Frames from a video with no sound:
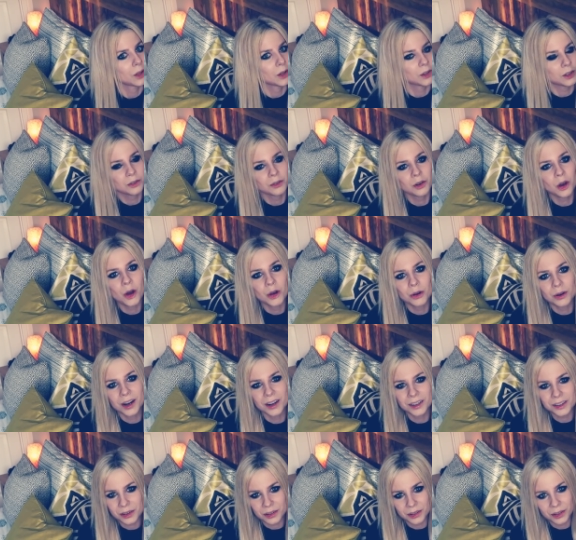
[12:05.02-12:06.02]
I don't know
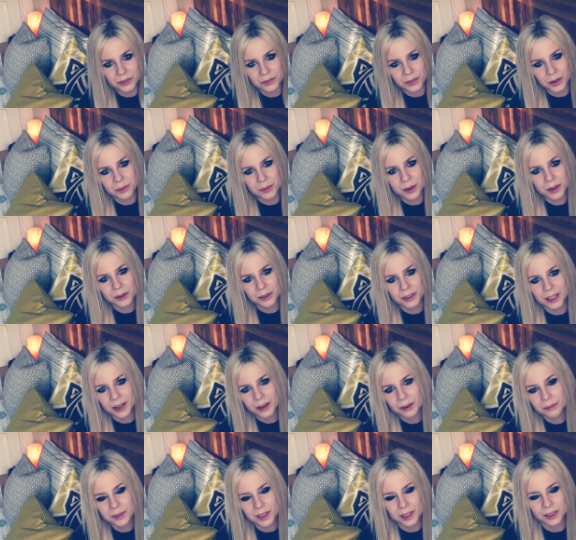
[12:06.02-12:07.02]
if I will
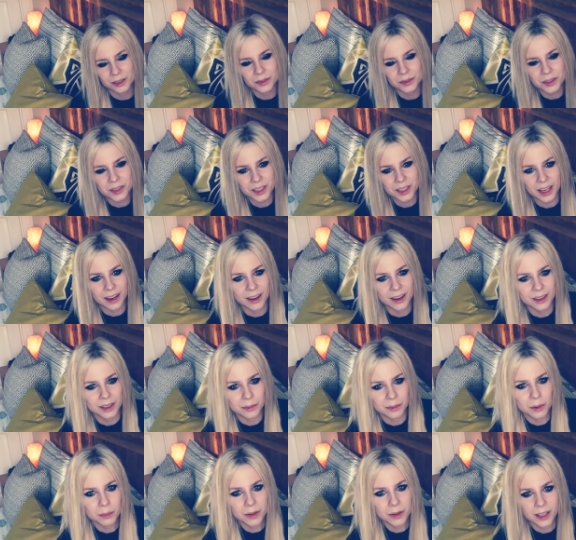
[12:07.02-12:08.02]
now. I'm kind of scared.
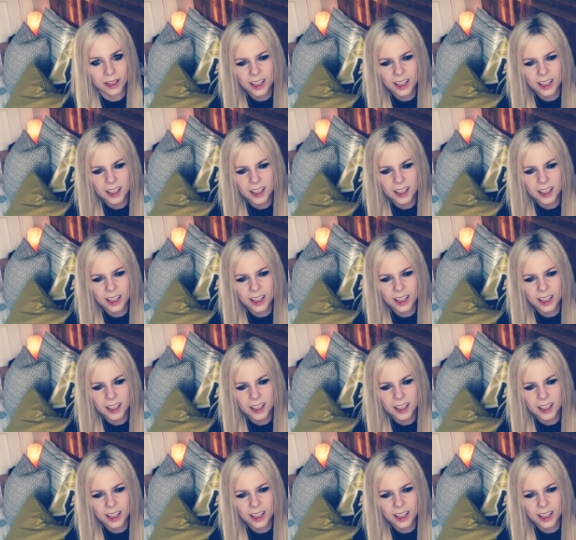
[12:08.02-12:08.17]
I'm a